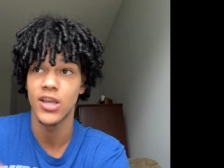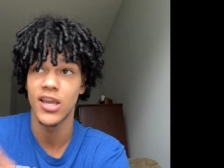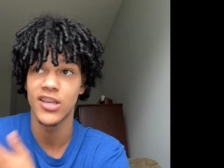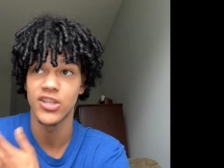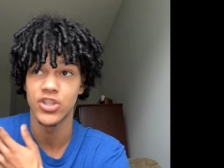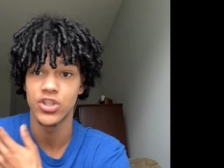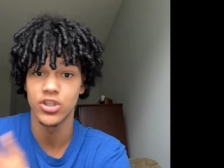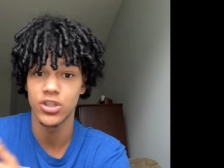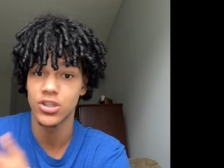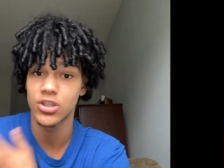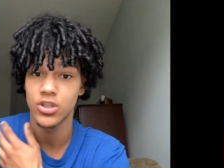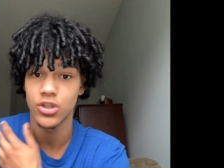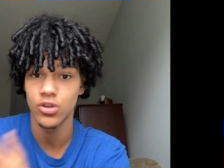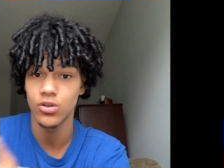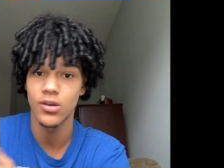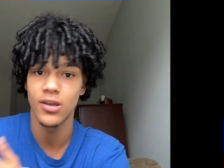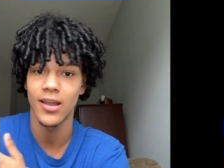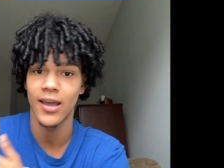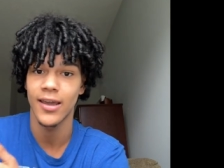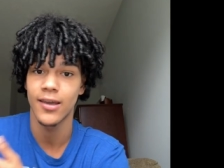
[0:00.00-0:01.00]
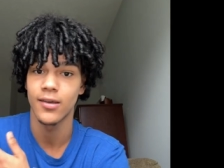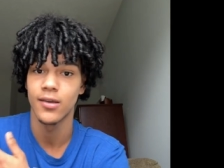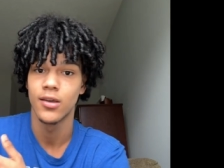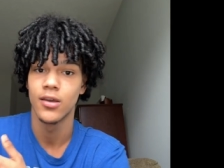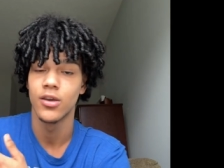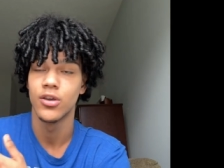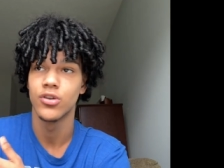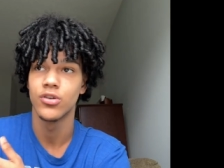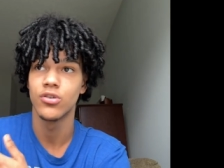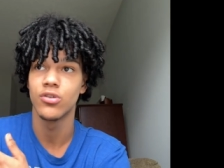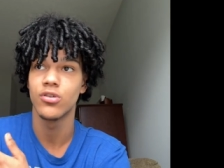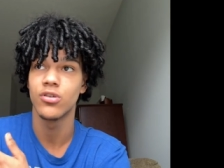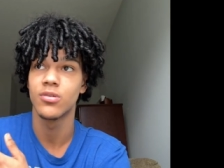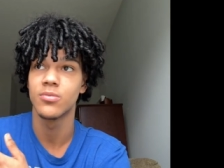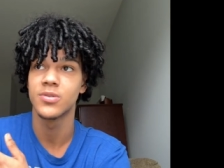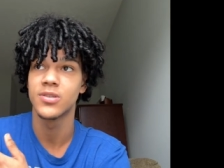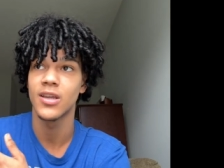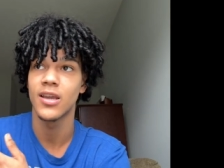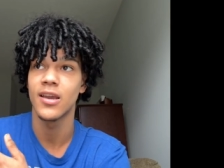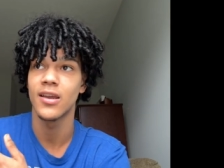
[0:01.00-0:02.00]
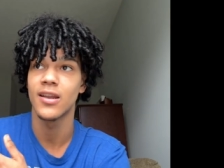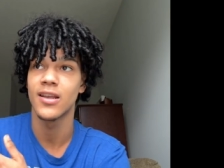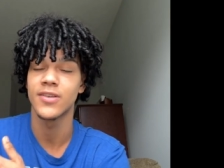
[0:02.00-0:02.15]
It's just you, like, you know what I'm saying?